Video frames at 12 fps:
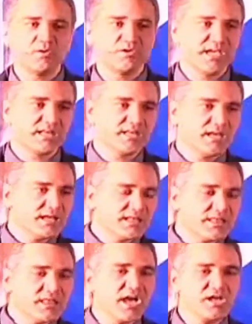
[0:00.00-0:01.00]
The rule of
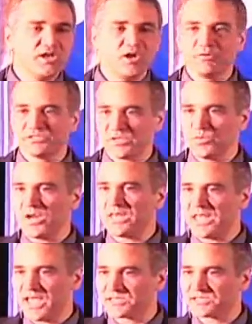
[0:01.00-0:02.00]
thumb is you
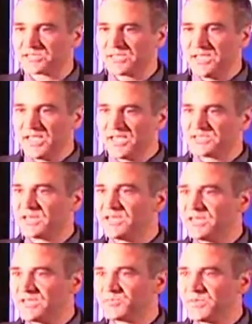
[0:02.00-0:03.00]
talk to 10
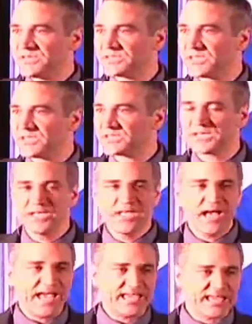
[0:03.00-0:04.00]
people, you get 9
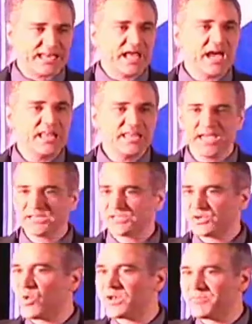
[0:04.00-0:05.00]
no's and 1
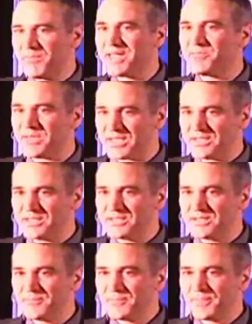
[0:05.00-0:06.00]
yes. He said, in this
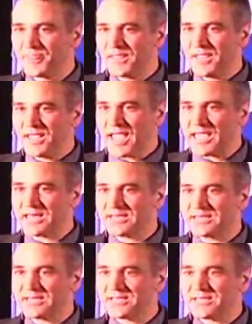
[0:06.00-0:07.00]
business, I get
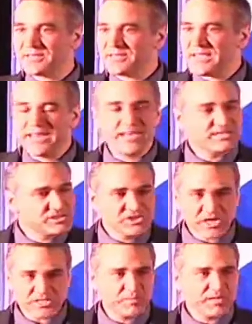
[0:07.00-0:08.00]
9 yes and 1
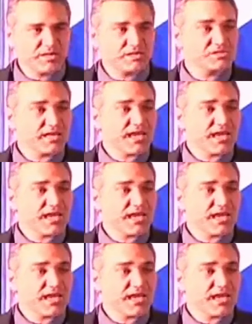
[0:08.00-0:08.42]
maybe.